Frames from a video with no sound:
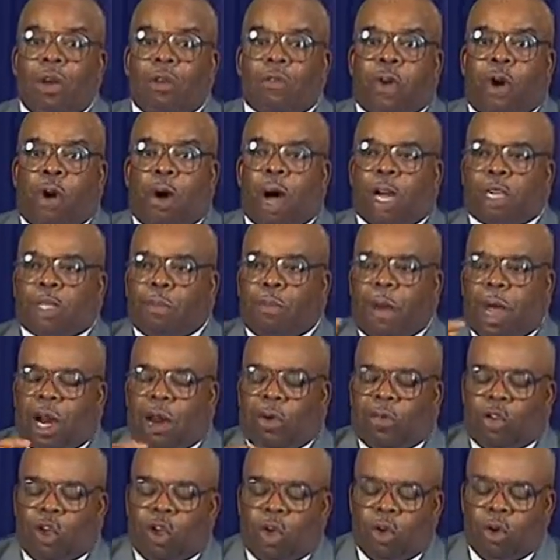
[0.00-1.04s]
for as many of
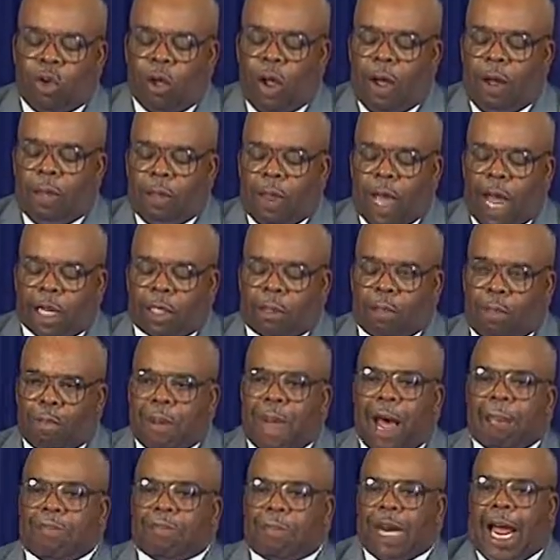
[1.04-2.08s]
you that's
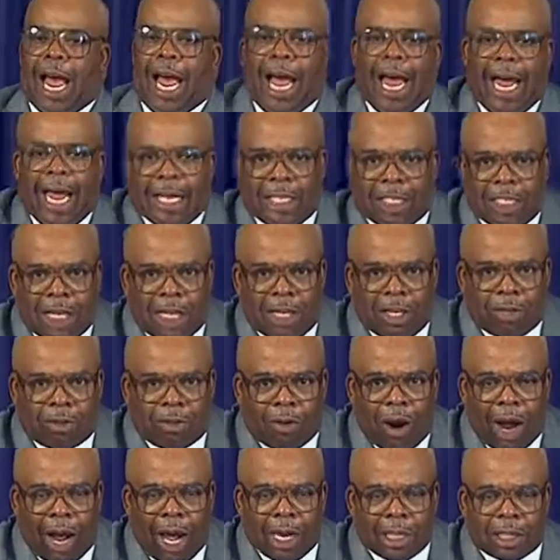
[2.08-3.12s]
baptized into
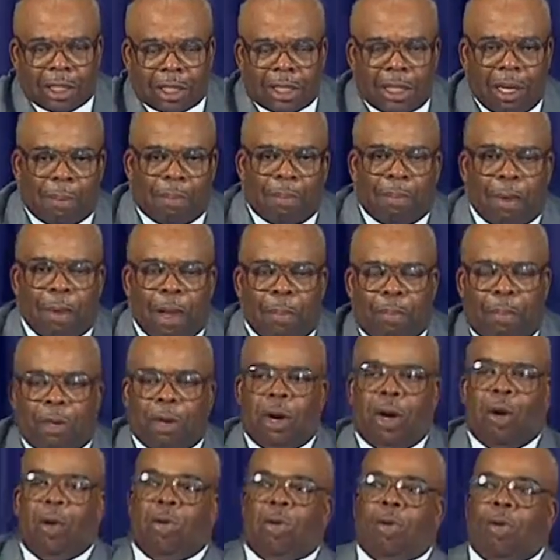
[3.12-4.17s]
Christ, put
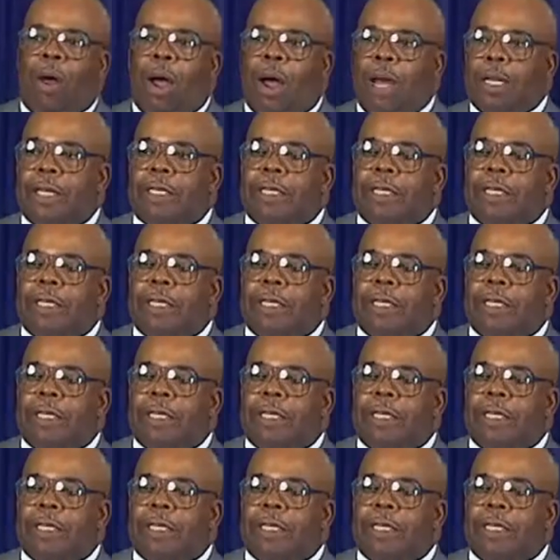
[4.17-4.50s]
on Christ.